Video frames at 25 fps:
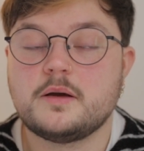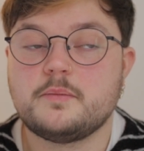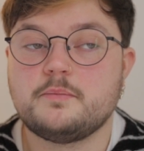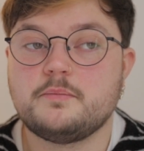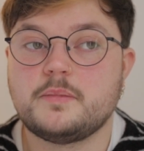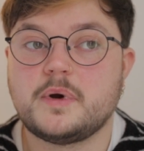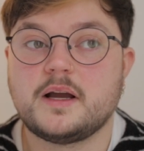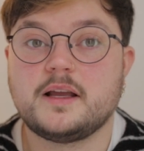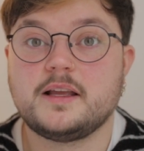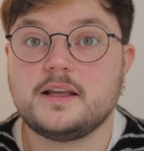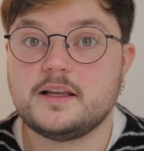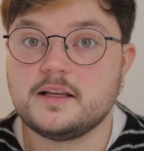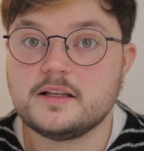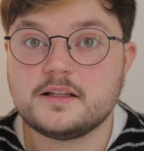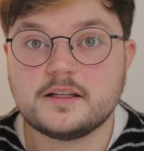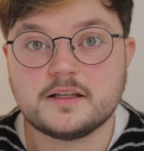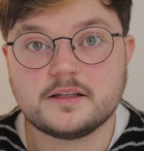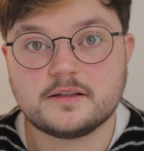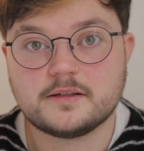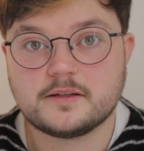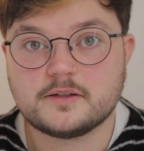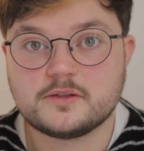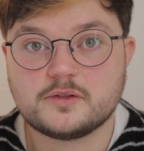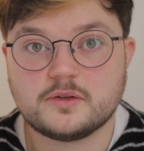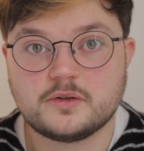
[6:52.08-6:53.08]
my
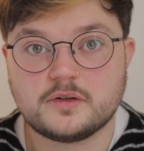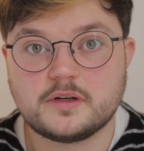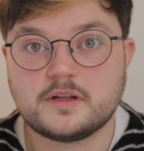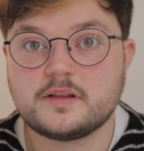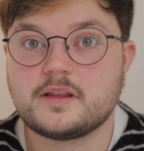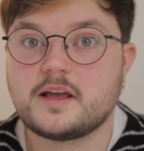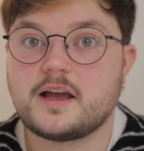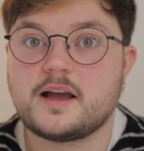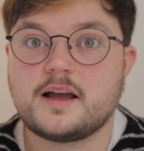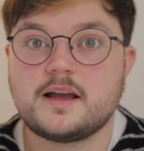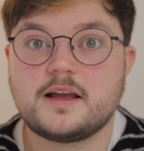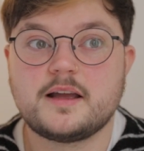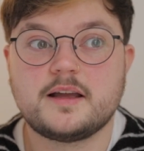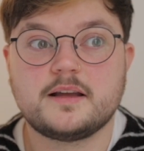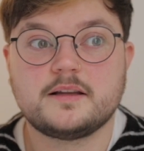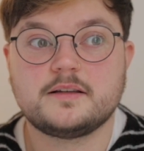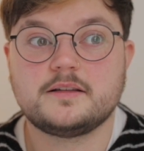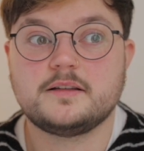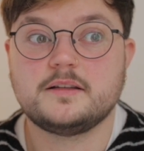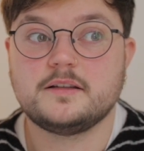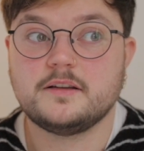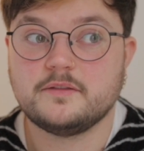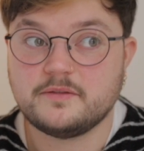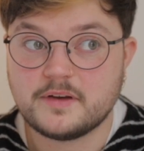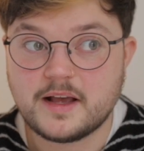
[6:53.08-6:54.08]
eating disorder that I
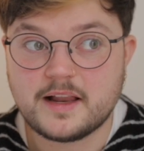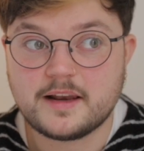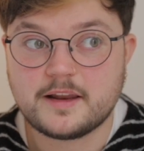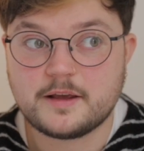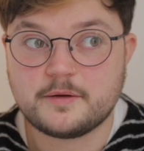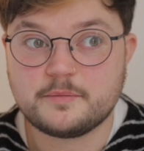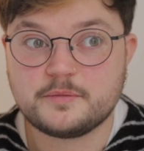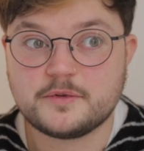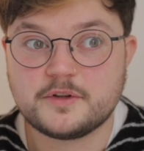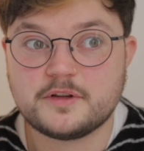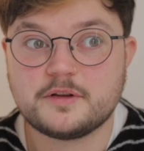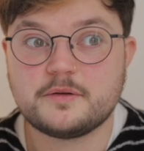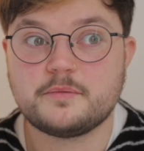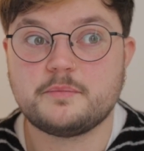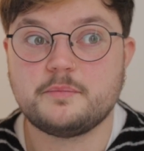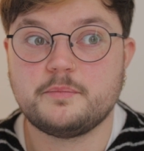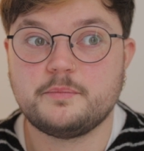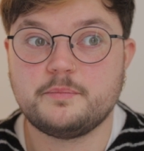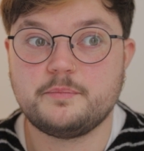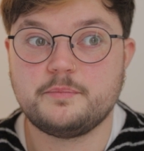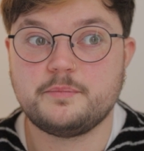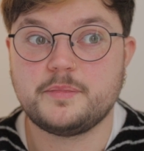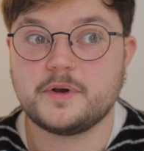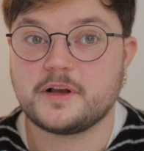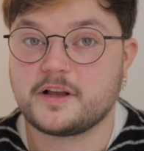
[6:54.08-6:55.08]
had developed
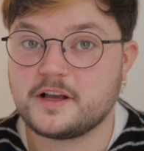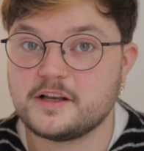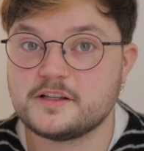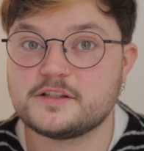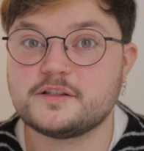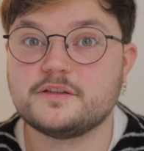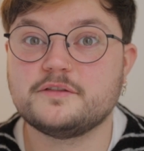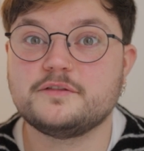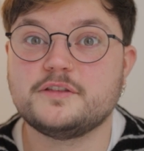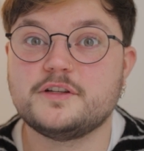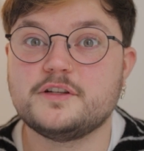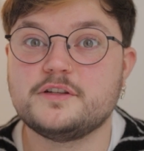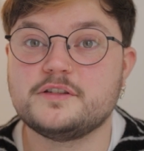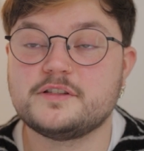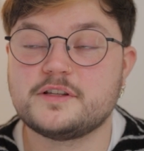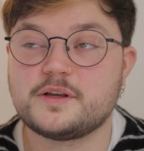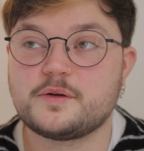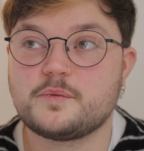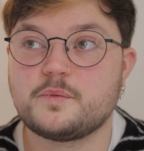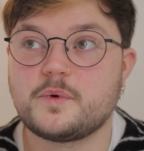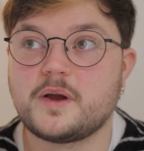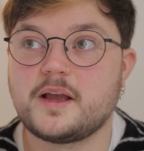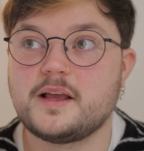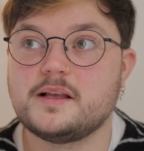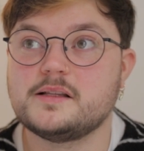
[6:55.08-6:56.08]
because of
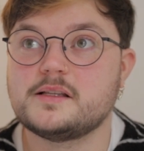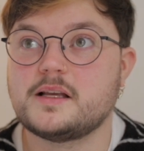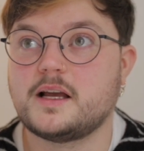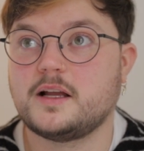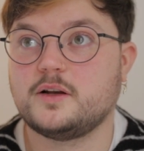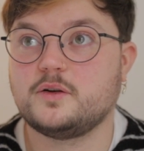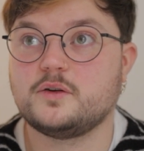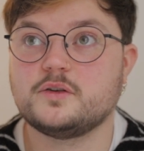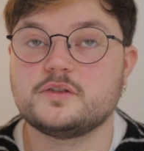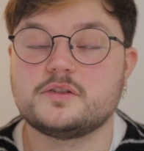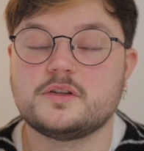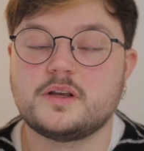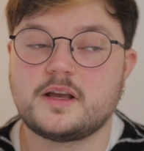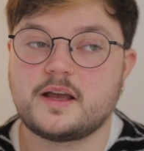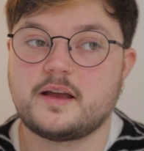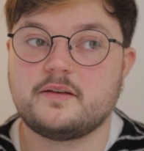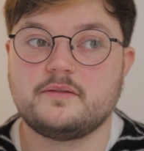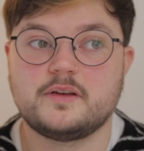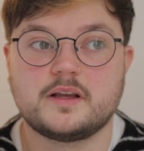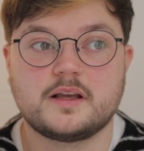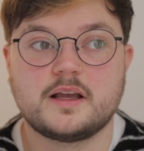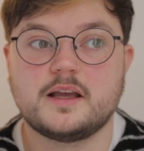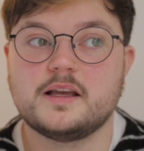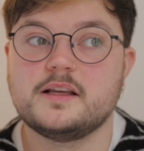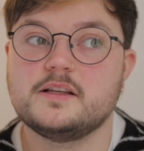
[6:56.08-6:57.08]
losing weight, and also
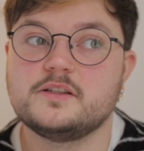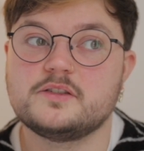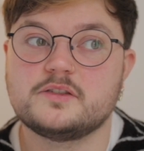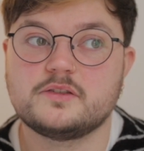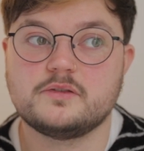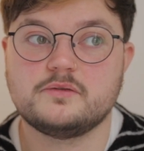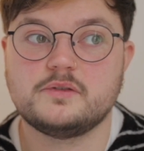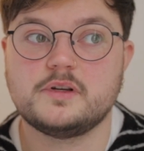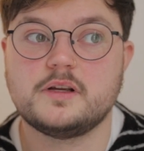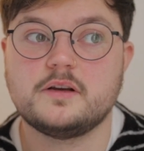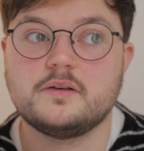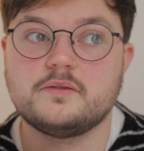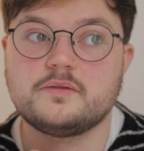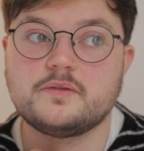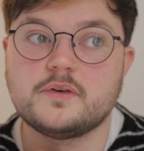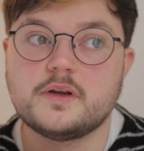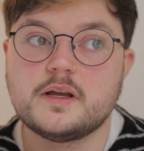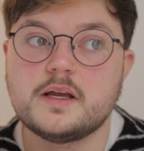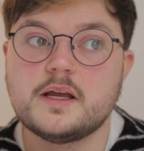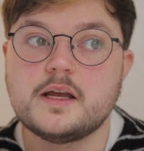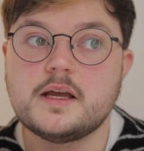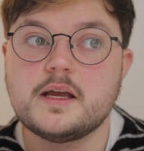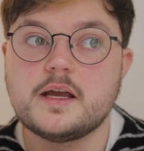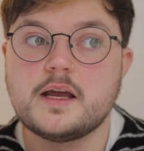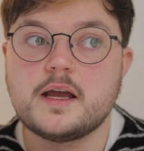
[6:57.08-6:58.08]
having a history of
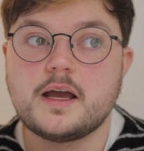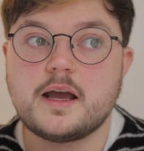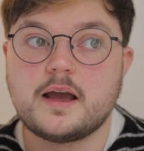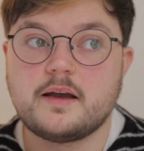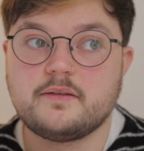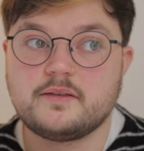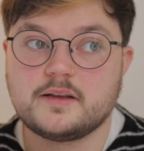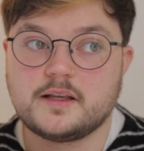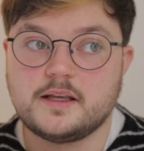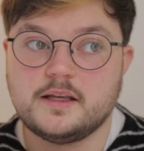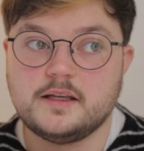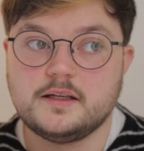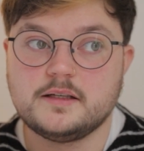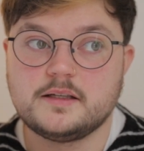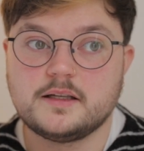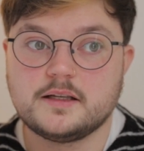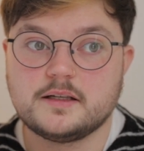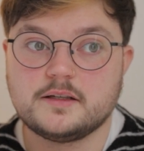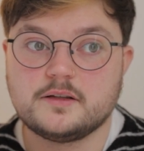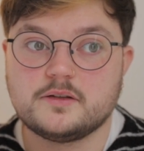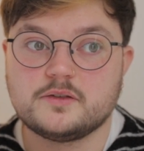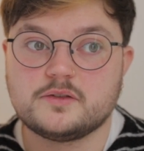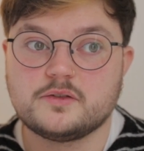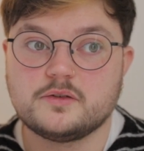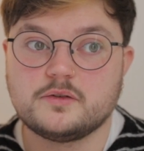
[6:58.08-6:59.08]
having
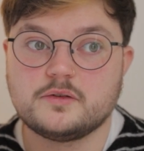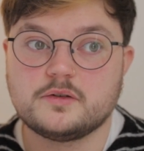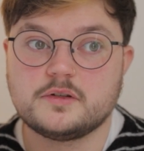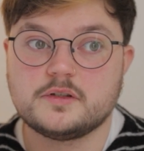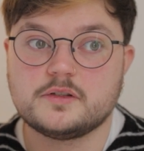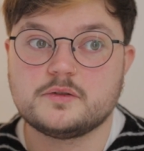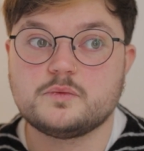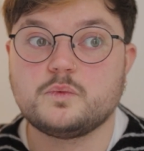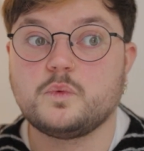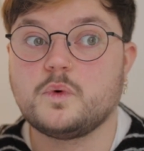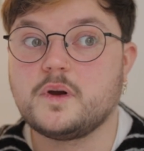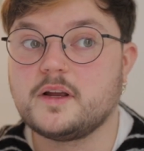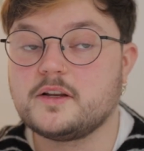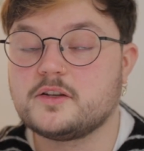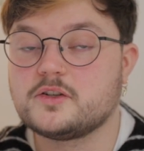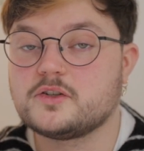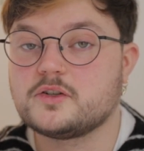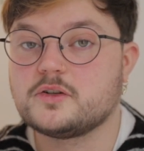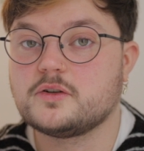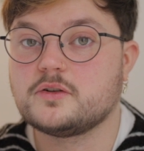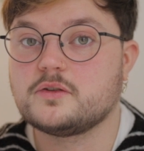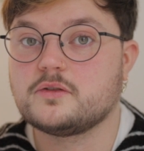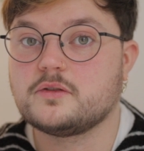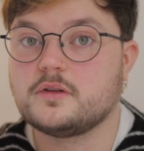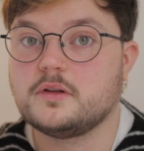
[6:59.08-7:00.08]
eating disorders,
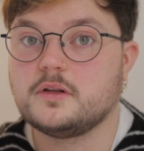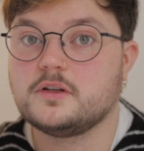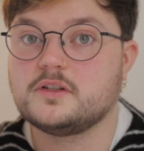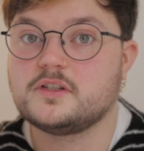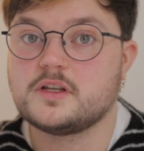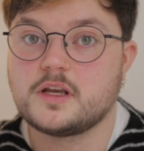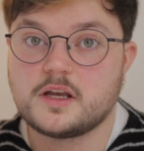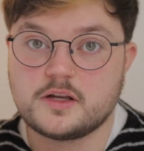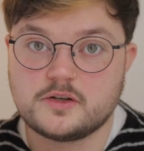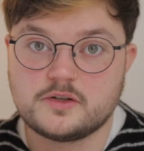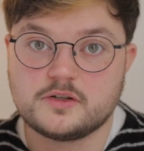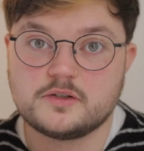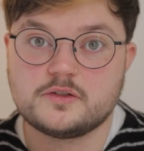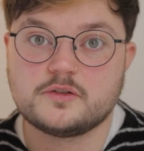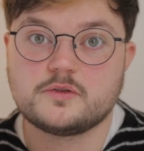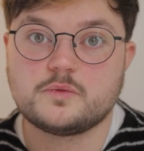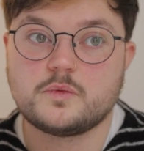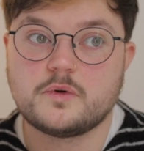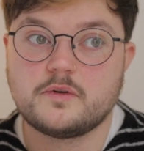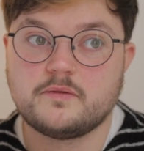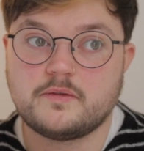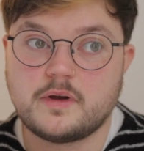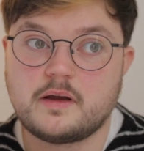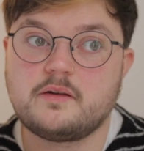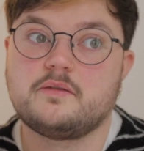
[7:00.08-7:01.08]
which the surgeons
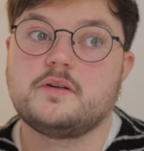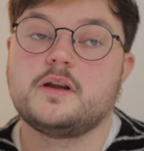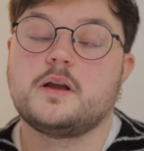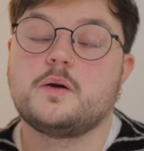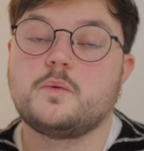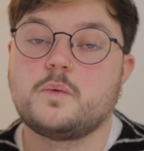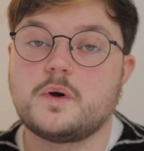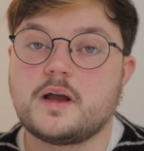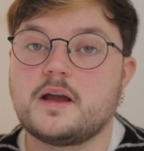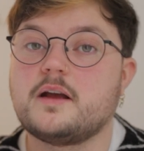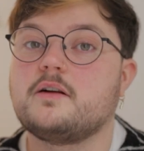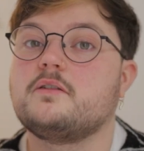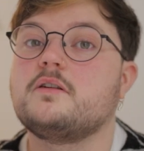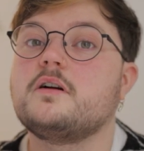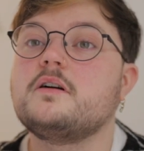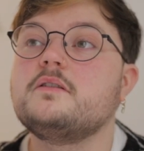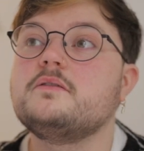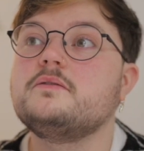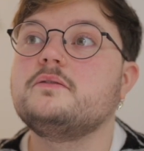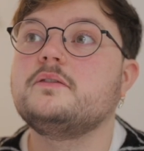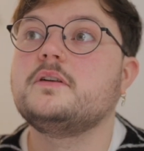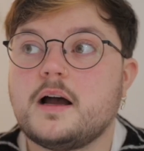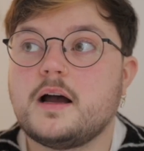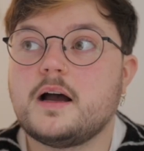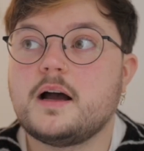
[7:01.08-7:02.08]
were very aware
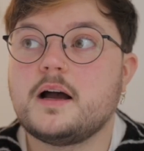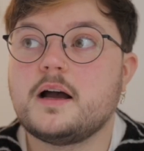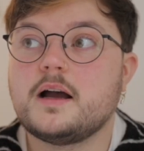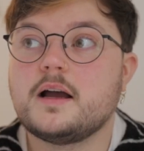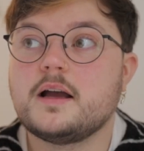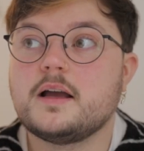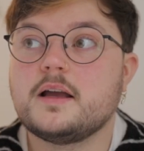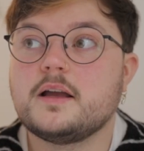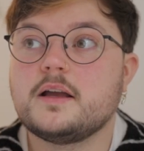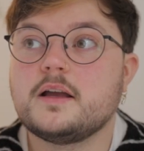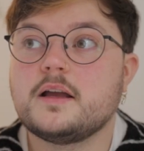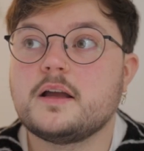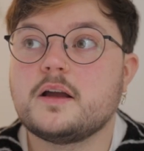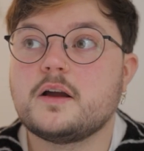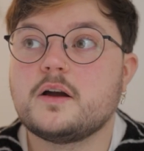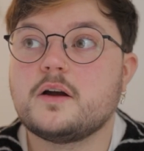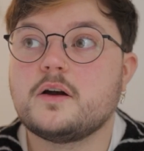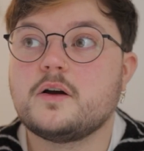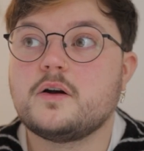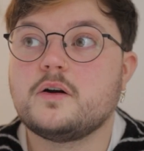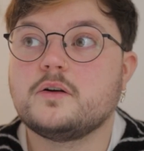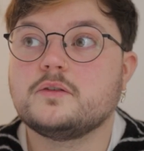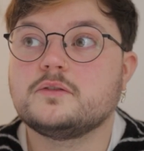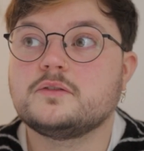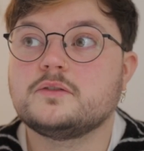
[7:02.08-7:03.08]
of. I
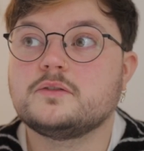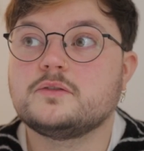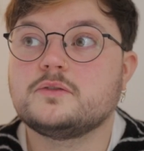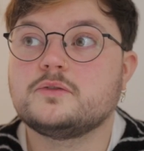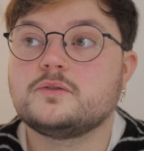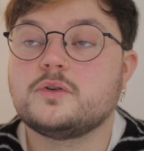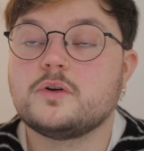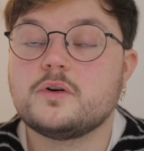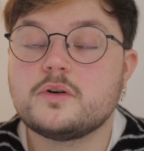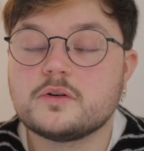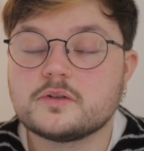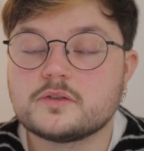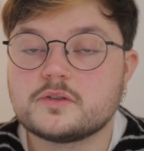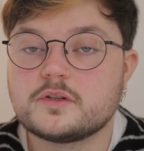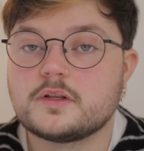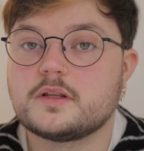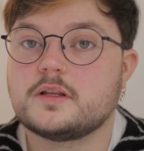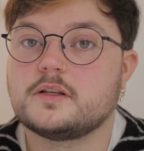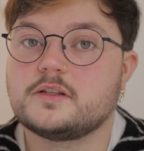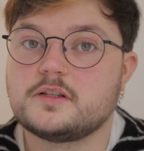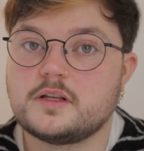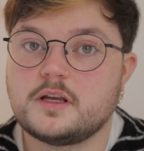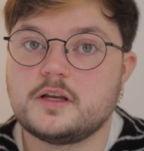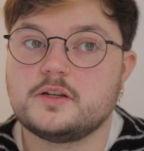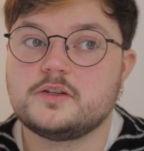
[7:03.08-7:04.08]
talked to
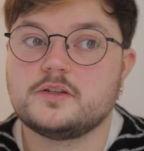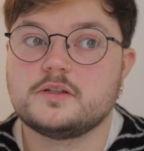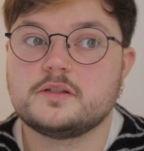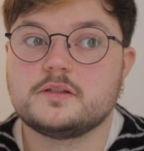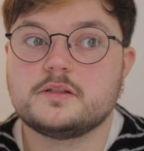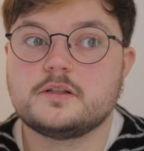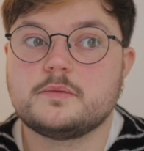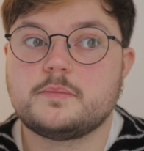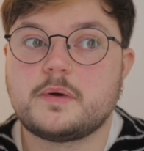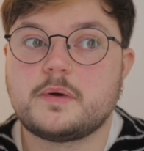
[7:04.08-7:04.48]
the surgeons